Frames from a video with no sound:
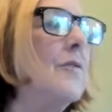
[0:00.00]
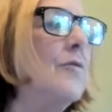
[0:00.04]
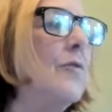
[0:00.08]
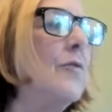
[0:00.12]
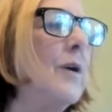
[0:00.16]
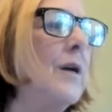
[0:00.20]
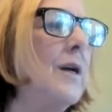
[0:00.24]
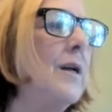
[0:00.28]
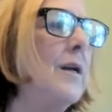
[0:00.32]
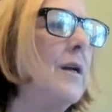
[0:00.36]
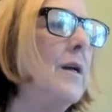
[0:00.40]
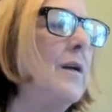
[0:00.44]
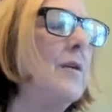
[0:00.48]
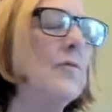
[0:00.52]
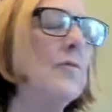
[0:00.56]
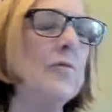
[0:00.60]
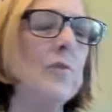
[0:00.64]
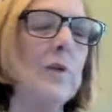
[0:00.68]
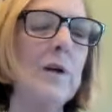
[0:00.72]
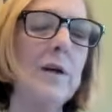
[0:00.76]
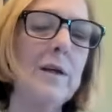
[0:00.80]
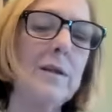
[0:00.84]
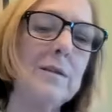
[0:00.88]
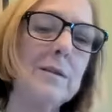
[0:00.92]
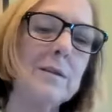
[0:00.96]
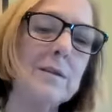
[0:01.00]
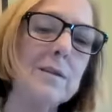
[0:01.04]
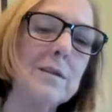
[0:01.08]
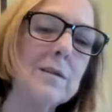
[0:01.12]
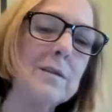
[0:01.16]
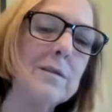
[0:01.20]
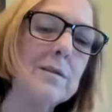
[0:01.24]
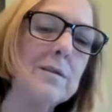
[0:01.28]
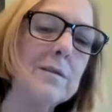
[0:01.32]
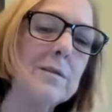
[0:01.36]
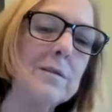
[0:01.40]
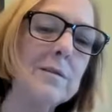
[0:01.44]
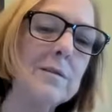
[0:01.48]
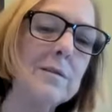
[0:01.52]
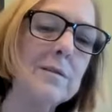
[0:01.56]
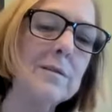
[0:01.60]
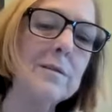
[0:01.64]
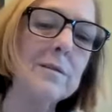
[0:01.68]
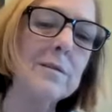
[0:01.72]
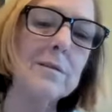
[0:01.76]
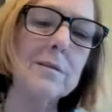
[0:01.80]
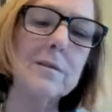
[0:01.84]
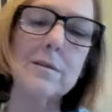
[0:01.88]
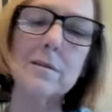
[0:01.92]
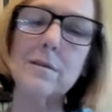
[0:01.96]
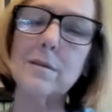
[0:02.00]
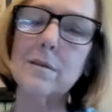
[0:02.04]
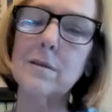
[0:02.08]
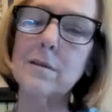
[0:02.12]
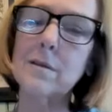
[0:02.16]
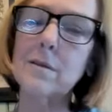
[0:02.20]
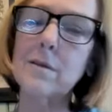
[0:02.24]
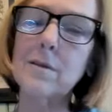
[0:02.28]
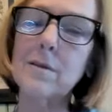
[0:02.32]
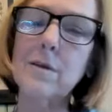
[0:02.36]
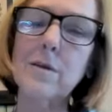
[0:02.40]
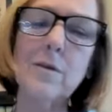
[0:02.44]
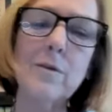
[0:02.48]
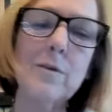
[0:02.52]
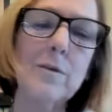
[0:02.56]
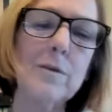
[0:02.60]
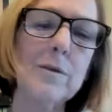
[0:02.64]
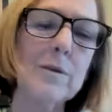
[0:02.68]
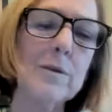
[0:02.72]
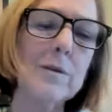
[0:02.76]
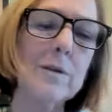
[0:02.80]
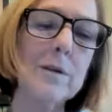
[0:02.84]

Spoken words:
Friday Night Frights. I don't know.